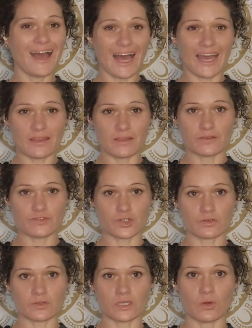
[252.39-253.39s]
I love
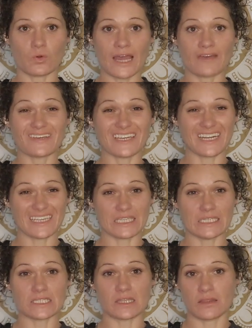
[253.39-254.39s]
journaling, or having it at
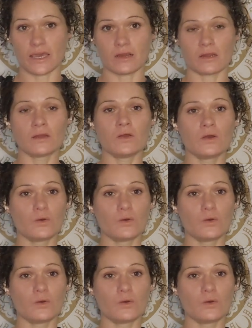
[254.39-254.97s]
least there